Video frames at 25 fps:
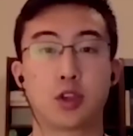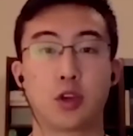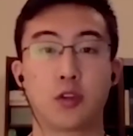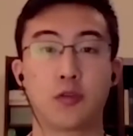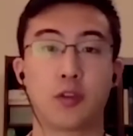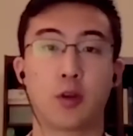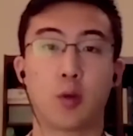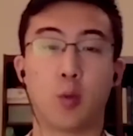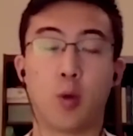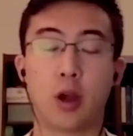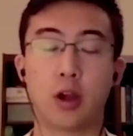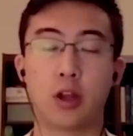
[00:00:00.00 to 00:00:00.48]
for
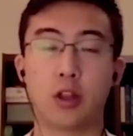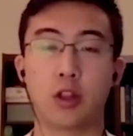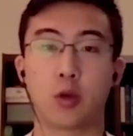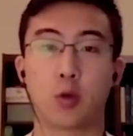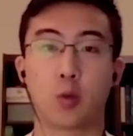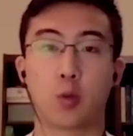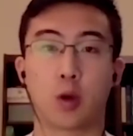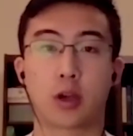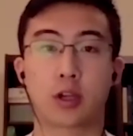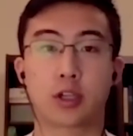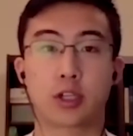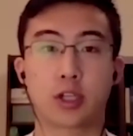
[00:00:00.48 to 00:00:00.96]
Waterloo
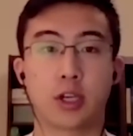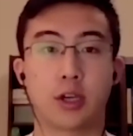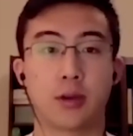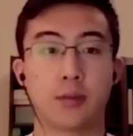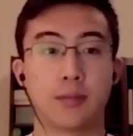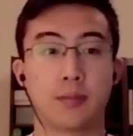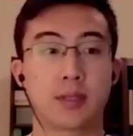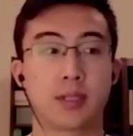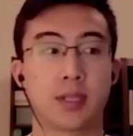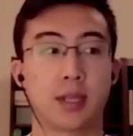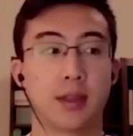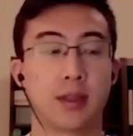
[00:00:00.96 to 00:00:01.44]
work
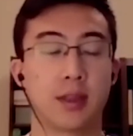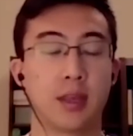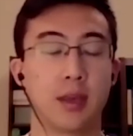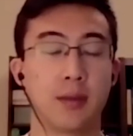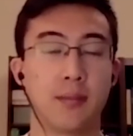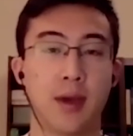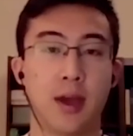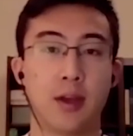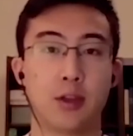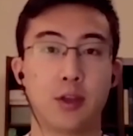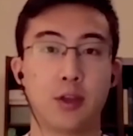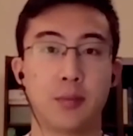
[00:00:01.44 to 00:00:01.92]
terms, the
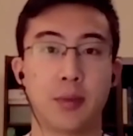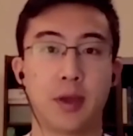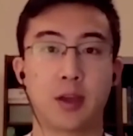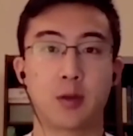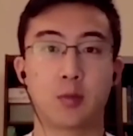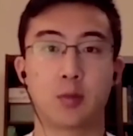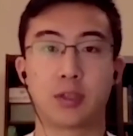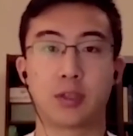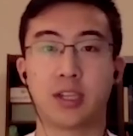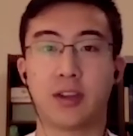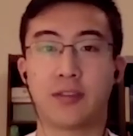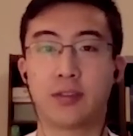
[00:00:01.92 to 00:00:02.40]
amount you make
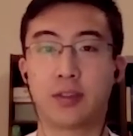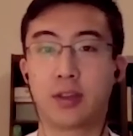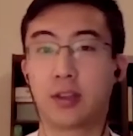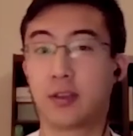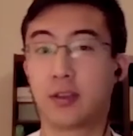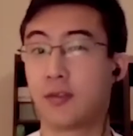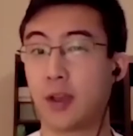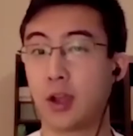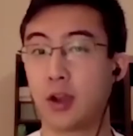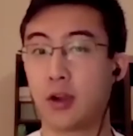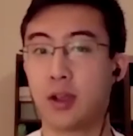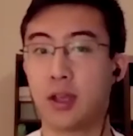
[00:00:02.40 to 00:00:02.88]
will definitely
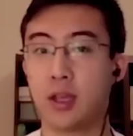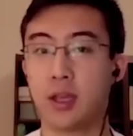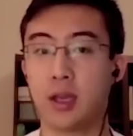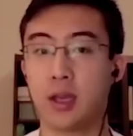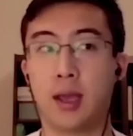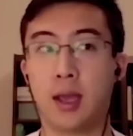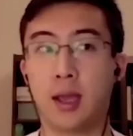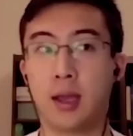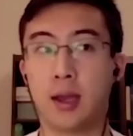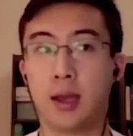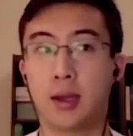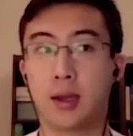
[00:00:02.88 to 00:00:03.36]
vary,
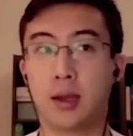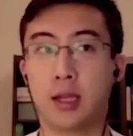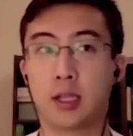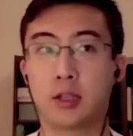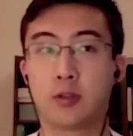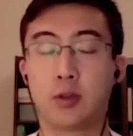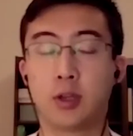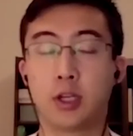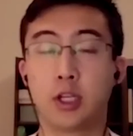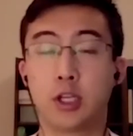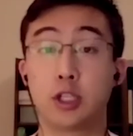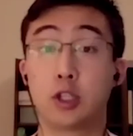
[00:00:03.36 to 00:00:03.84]
and it's
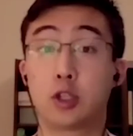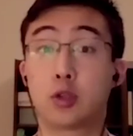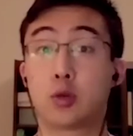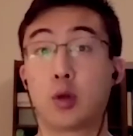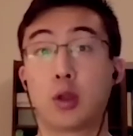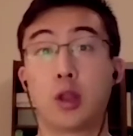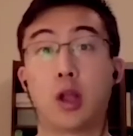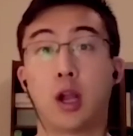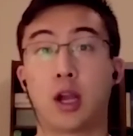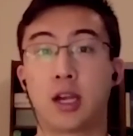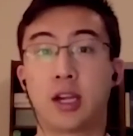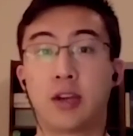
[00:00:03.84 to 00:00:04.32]
really due to a
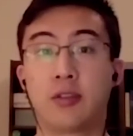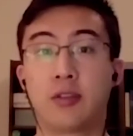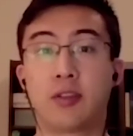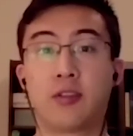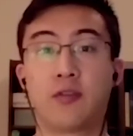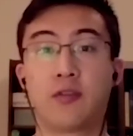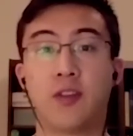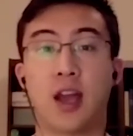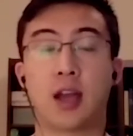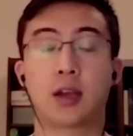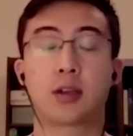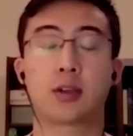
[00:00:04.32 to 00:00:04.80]
lot of different
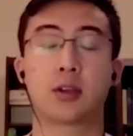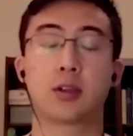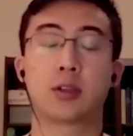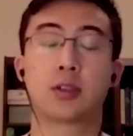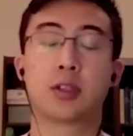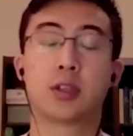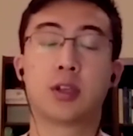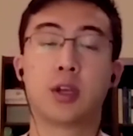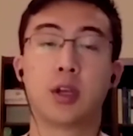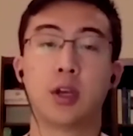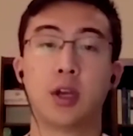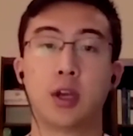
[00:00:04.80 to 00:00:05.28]

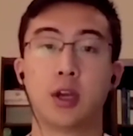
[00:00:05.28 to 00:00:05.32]
factors.